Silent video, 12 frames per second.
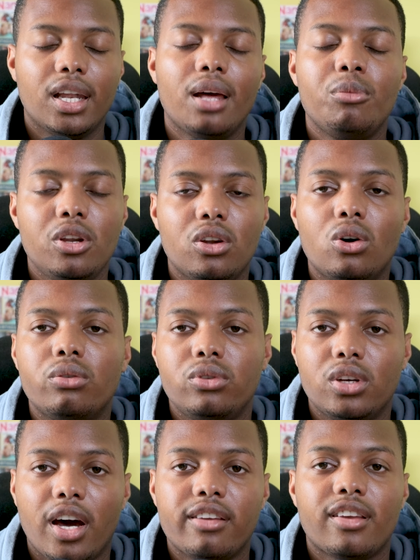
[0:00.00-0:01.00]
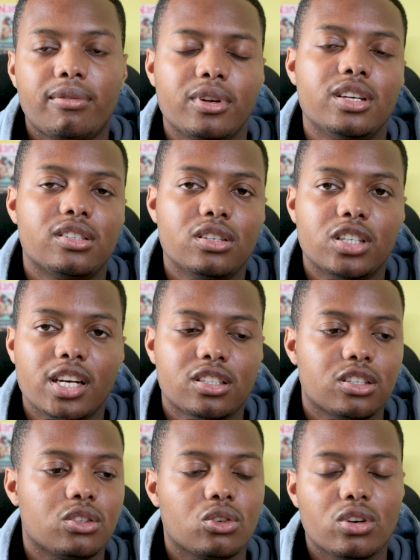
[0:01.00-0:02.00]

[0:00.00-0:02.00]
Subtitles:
Let me know if you guys have any suggestions